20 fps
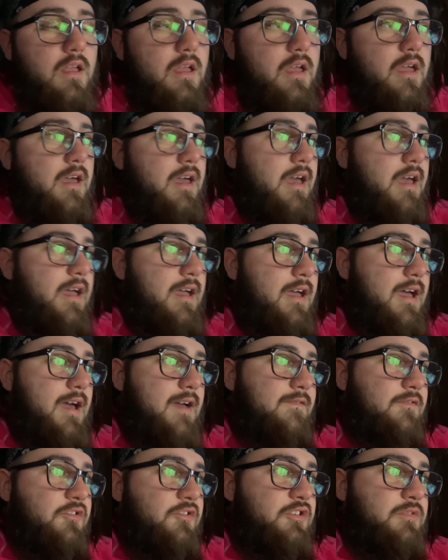
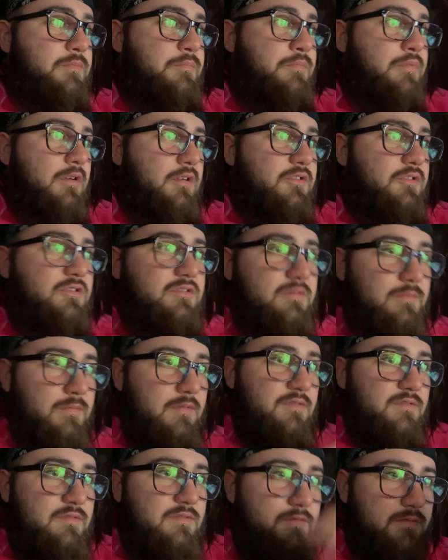I've just put some
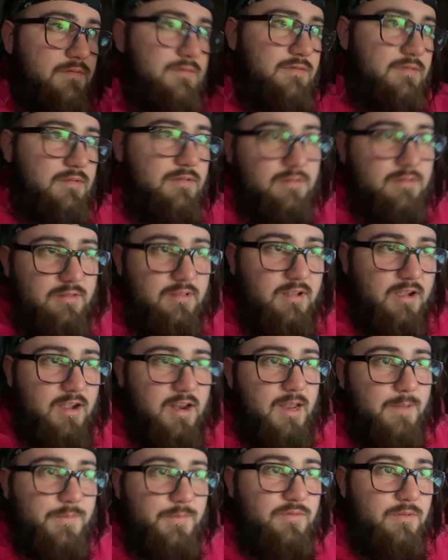of the
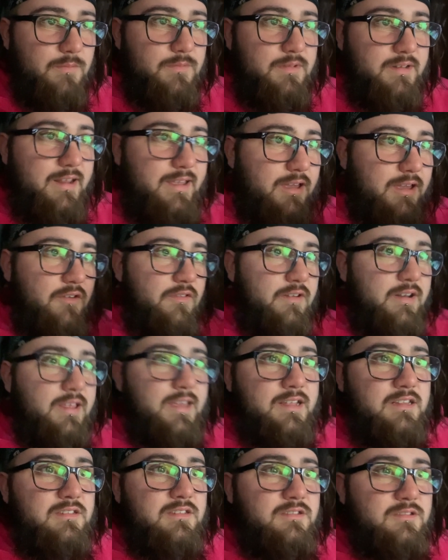clips from today already
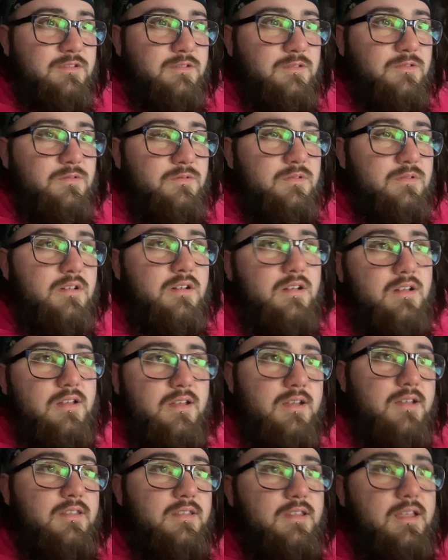into
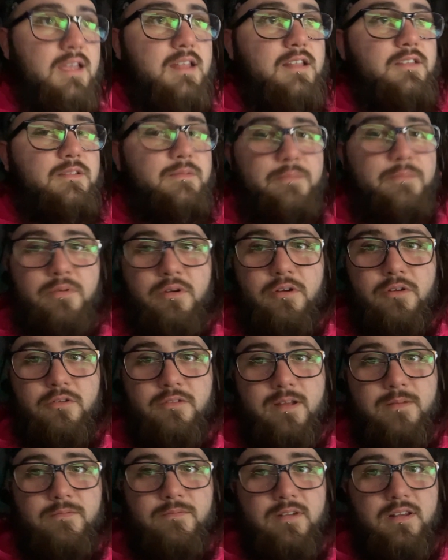the editing
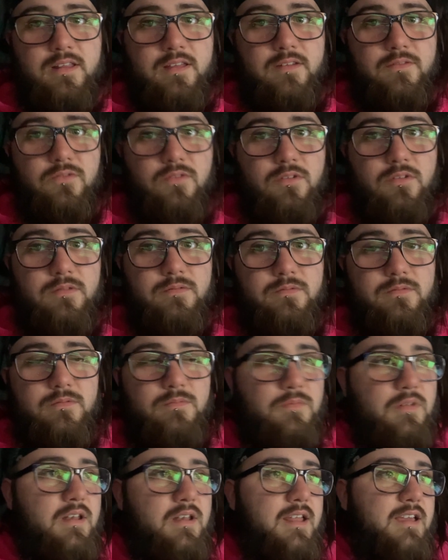program ready for
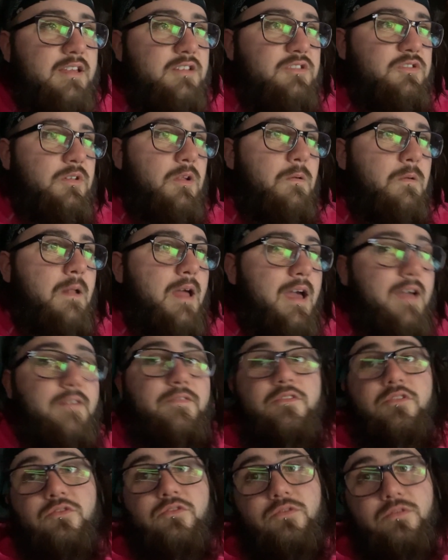Monday, so I don't have
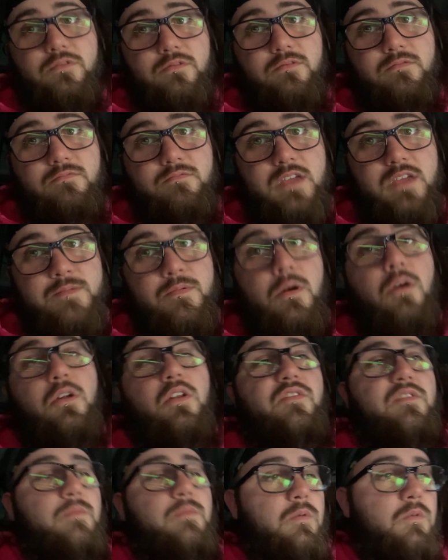to keep all
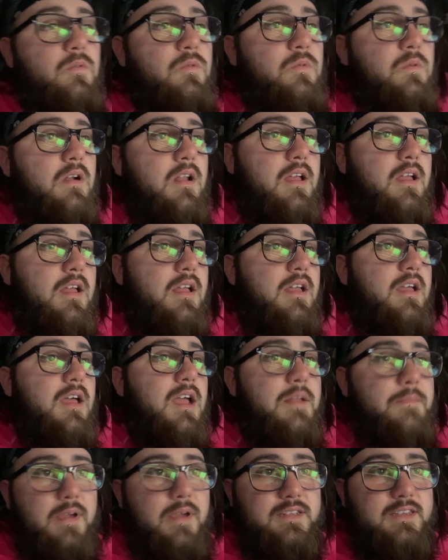of them all.
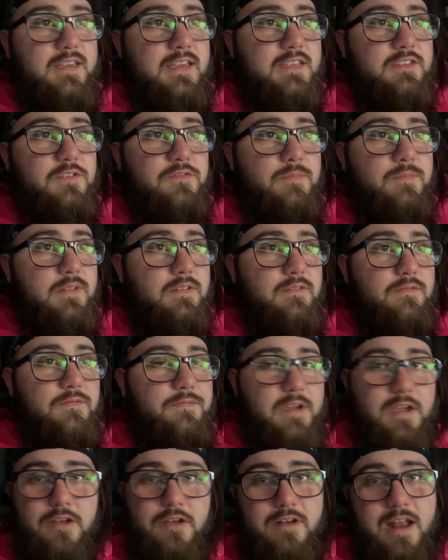And it makes it easier for me to
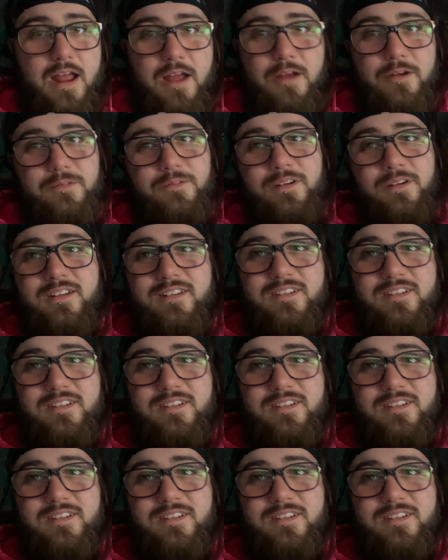figure out